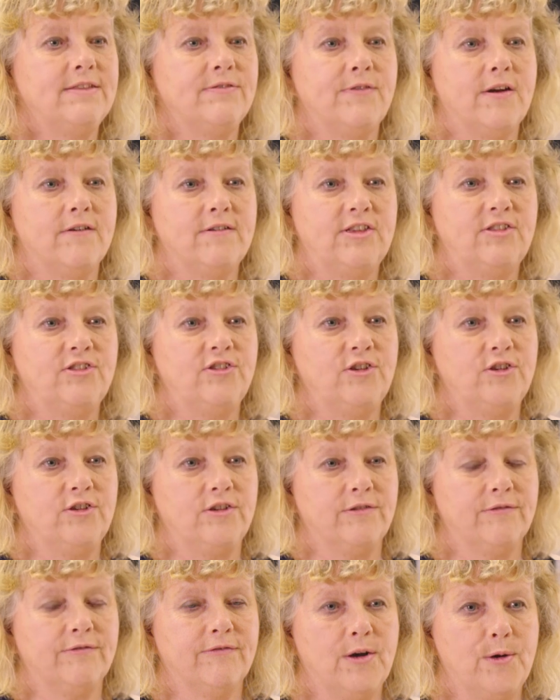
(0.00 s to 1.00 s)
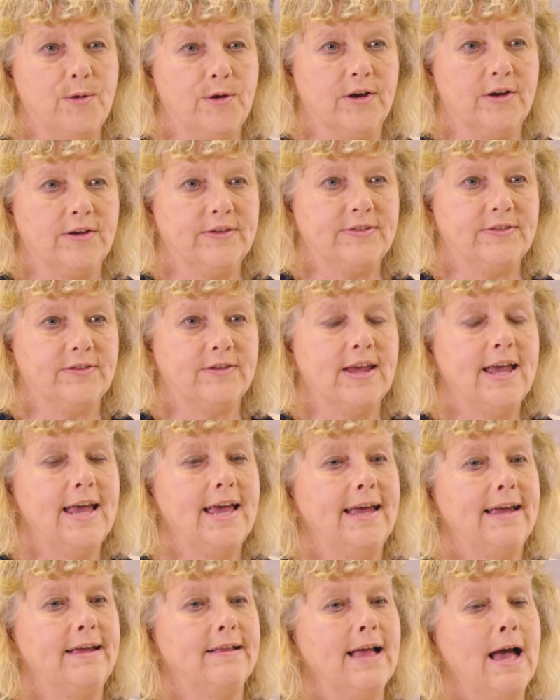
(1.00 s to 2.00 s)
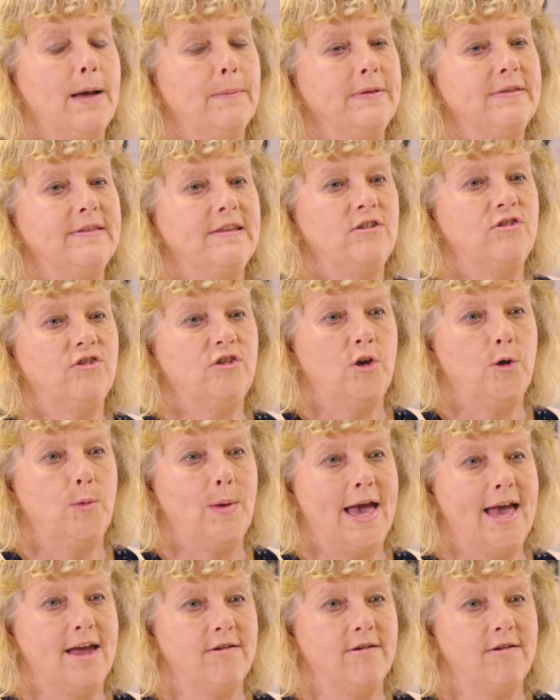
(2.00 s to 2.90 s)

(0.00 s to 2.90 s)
is very student focused. It happens in two